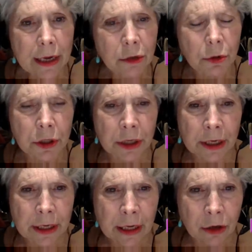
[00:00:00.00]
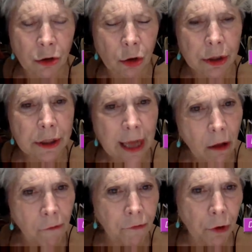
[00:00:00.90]
interested in
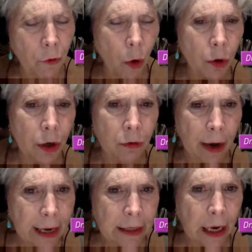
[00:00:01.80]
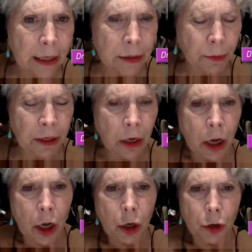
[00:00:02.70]
yourself, your own aggrandizement,
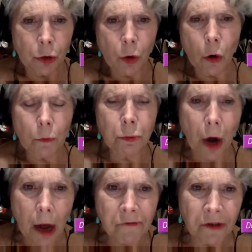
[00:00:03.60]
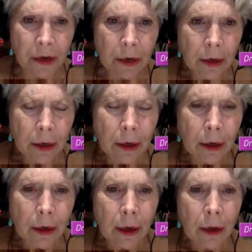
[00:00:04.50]
your own profit,
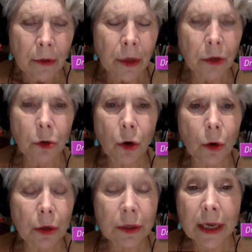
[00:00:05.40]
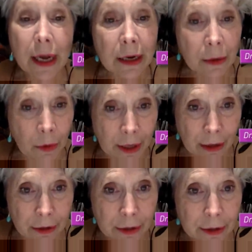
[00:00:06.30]
that you don't see anyone
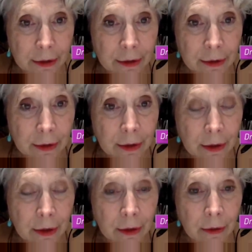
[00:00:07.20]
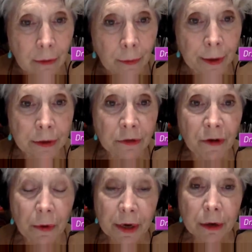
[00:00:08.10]
else. There's a
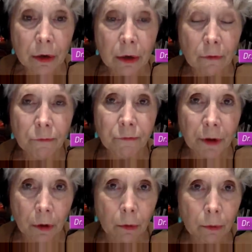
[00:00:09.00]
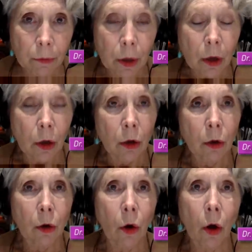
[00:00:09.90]
very good film
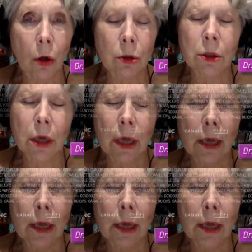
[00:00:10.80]
called